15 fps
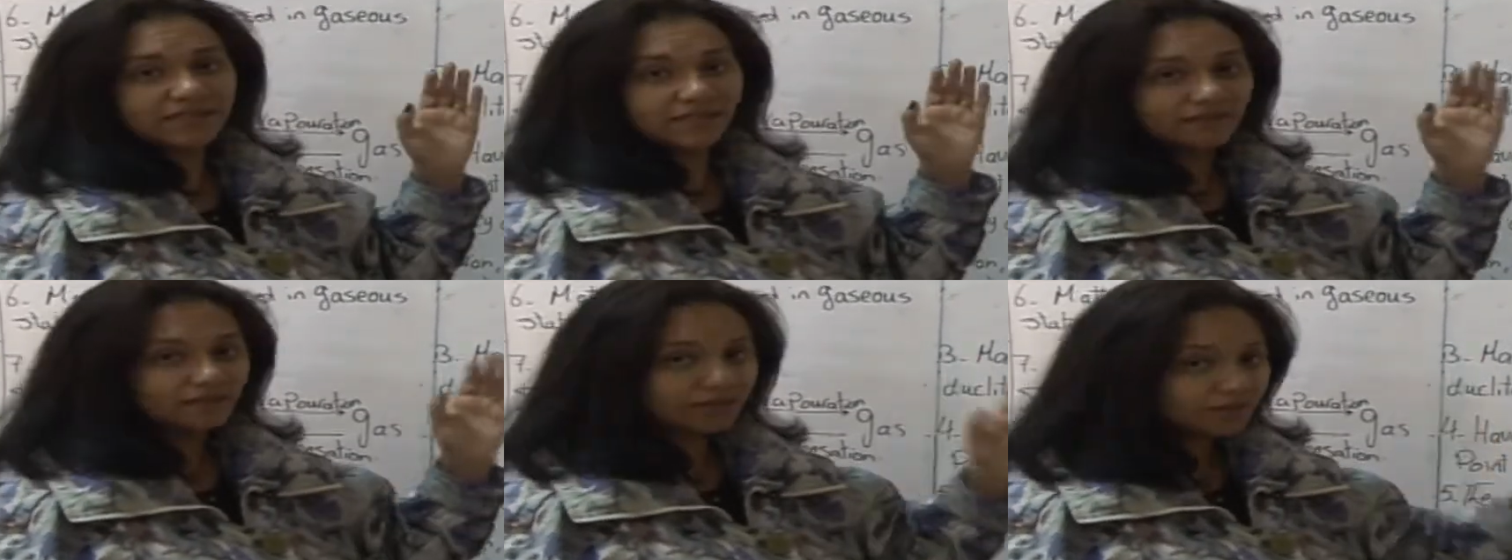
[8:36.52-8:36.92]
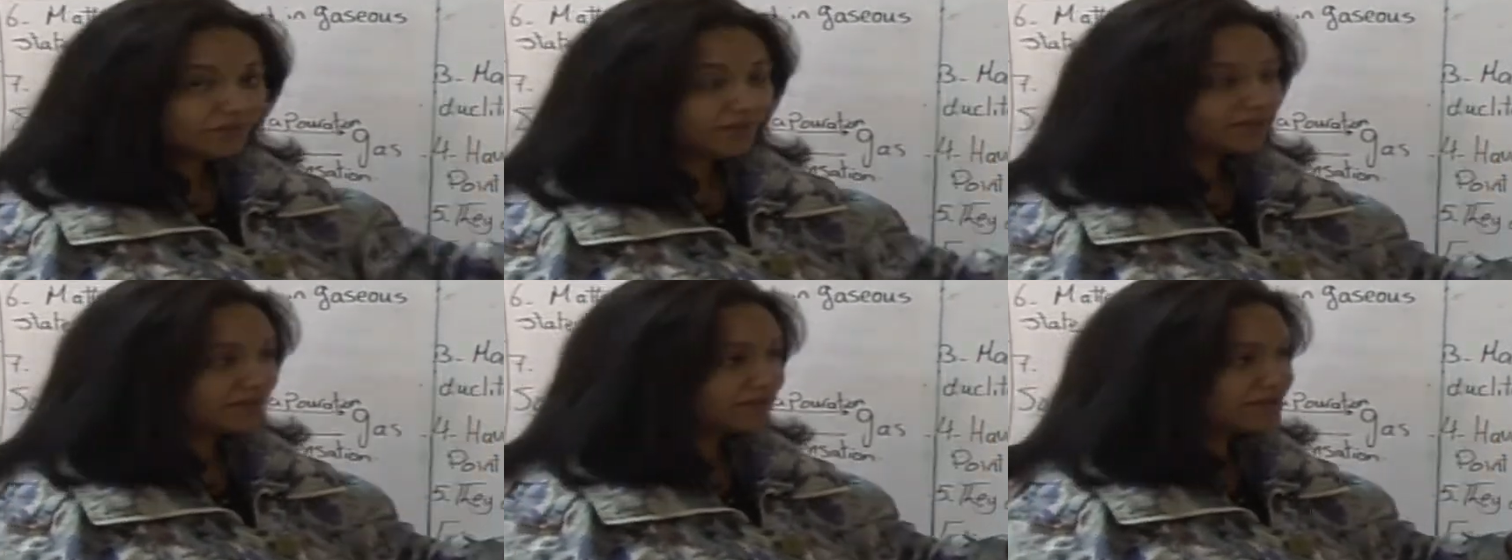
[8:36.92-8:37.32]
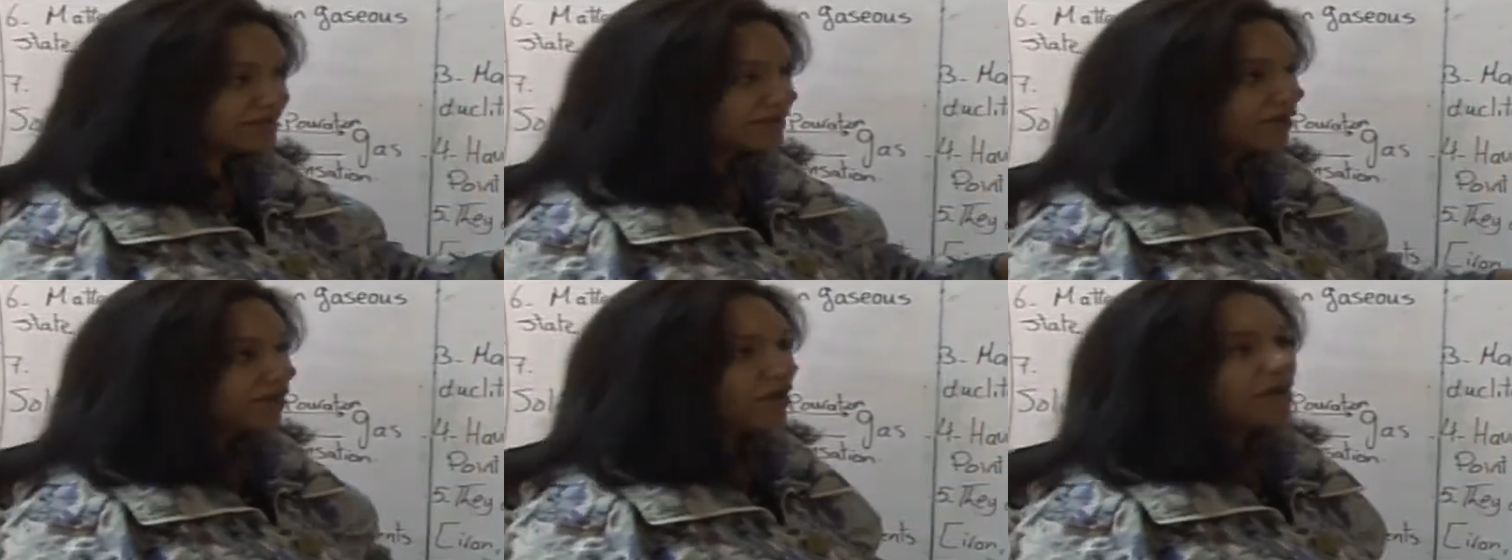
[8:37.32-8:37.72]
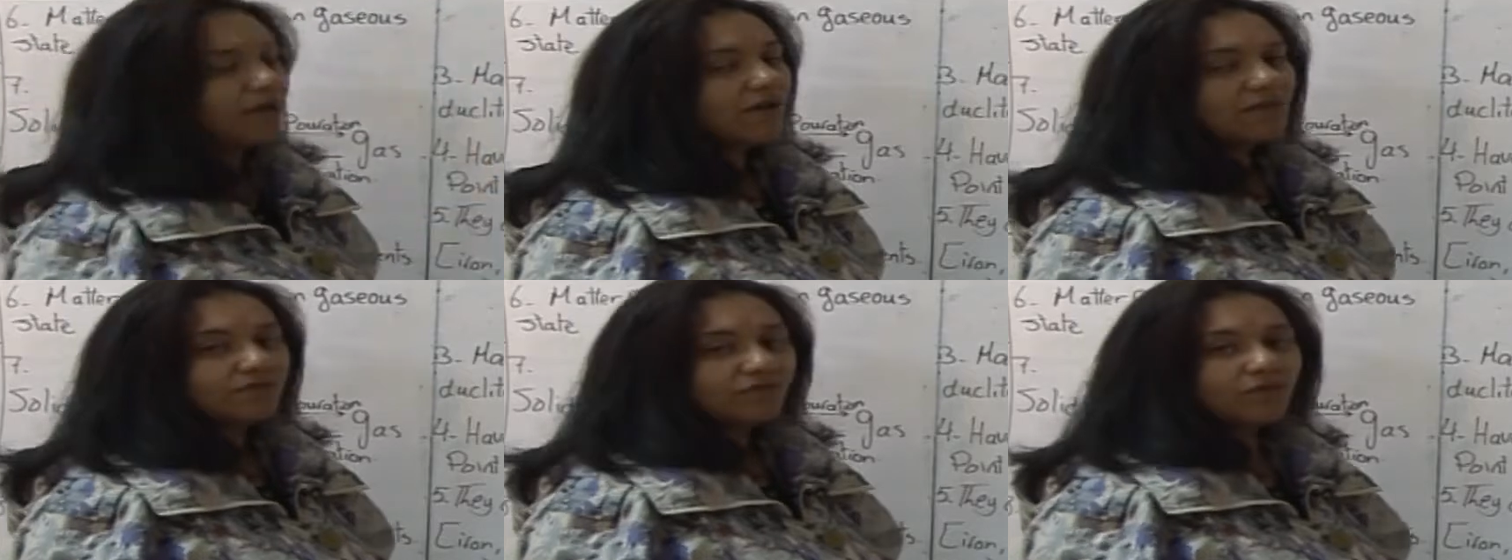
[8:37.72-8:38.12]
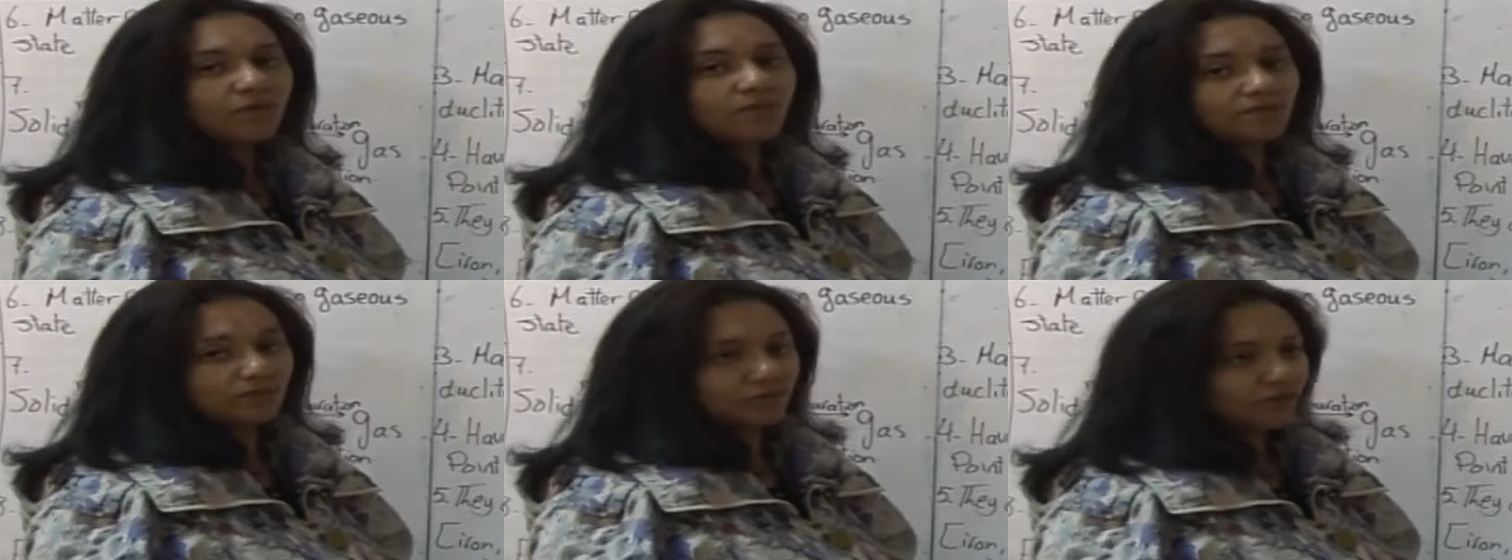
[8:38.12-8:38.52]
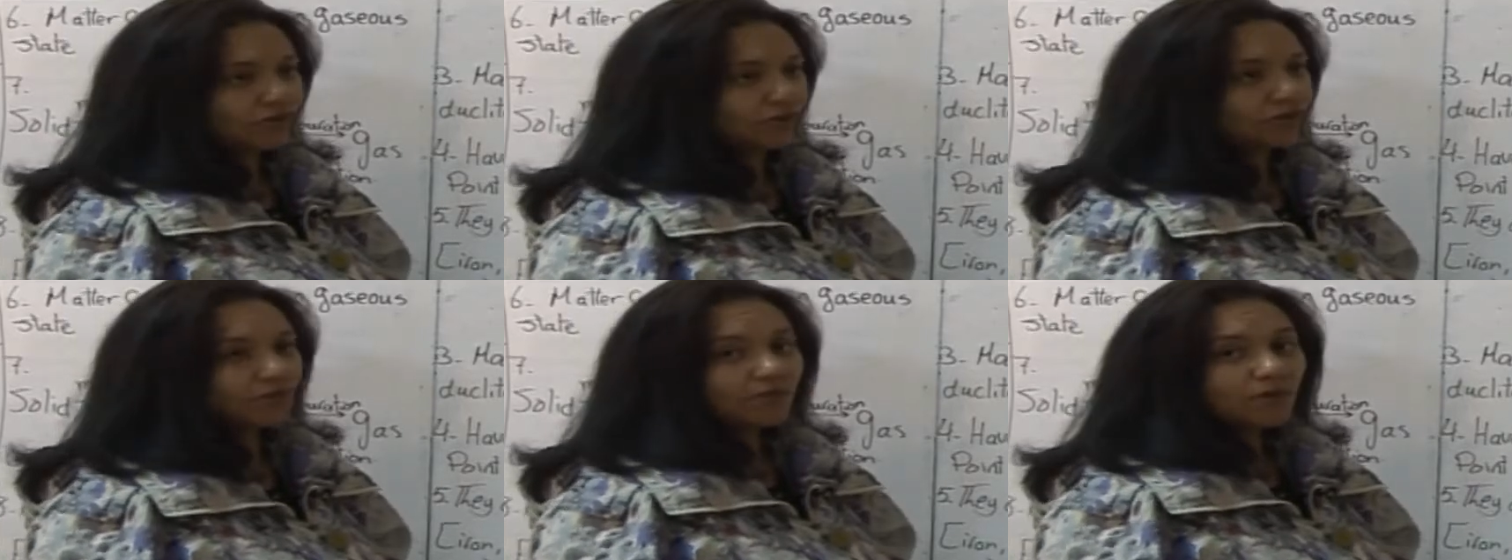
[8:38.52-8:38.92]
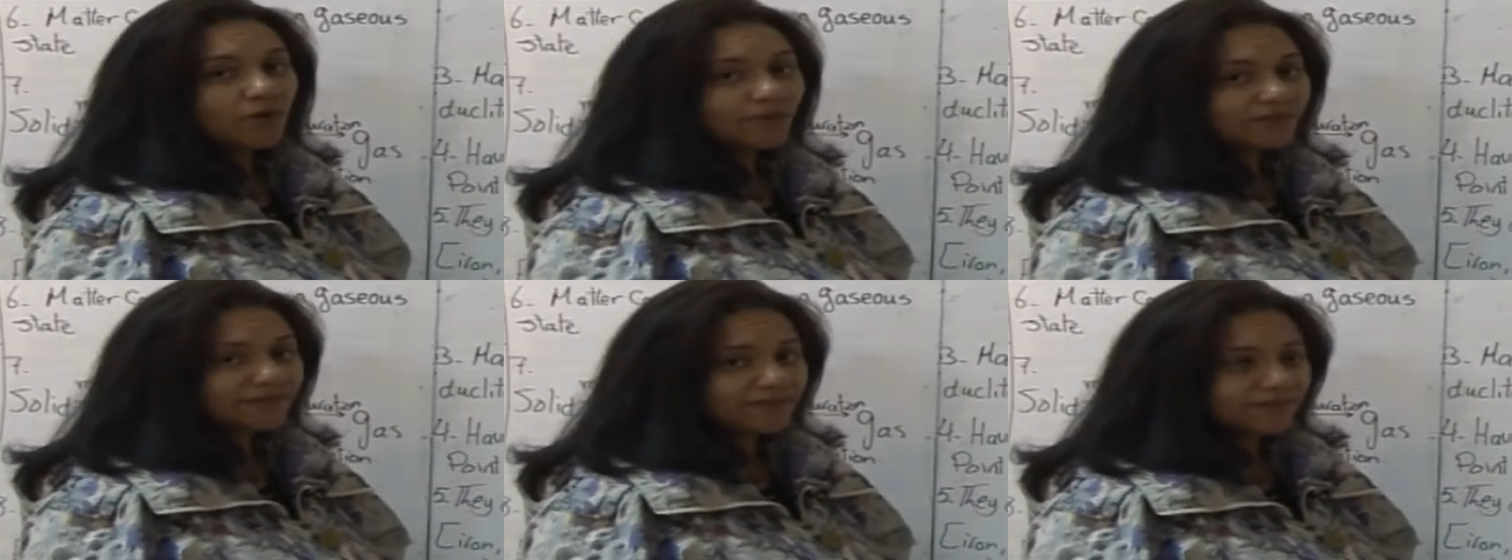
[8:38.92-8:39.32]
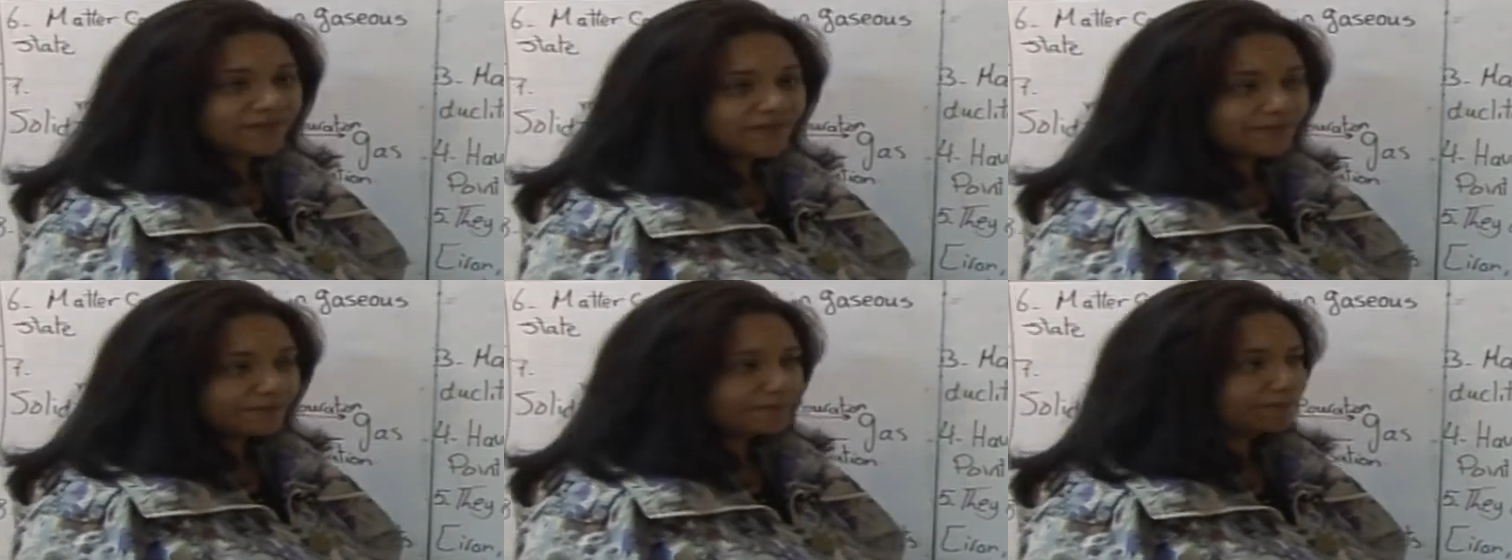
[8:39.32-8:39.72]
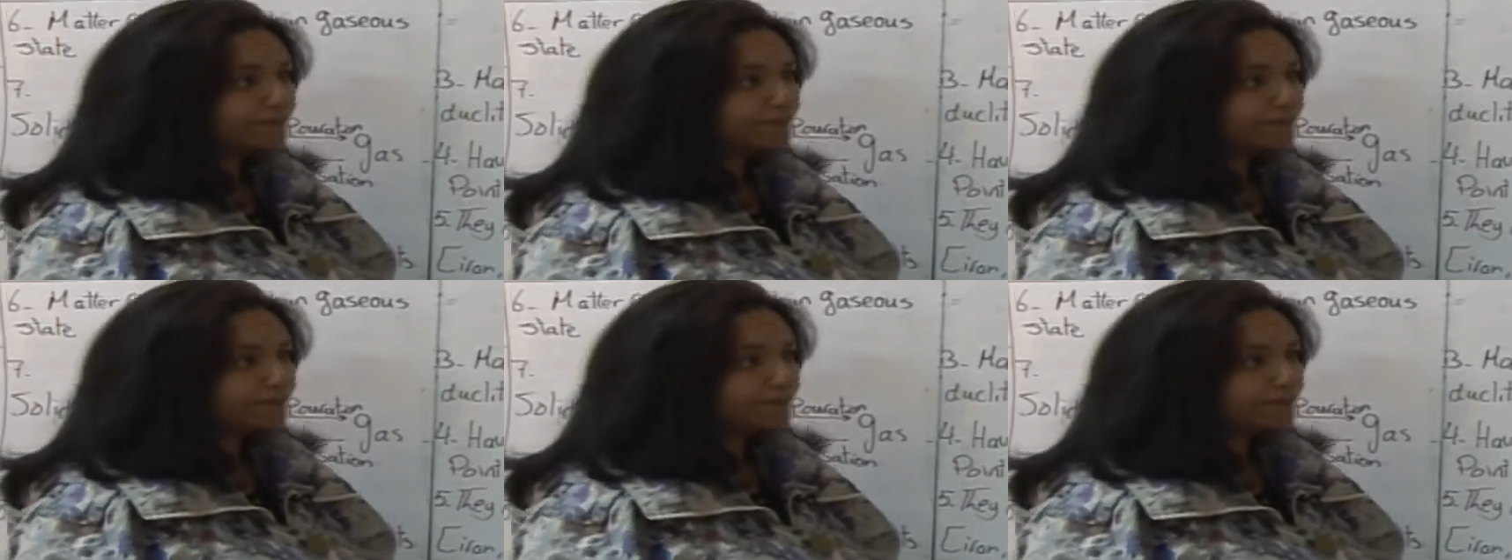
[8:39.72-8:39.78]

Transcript: and non-metals? From their properties.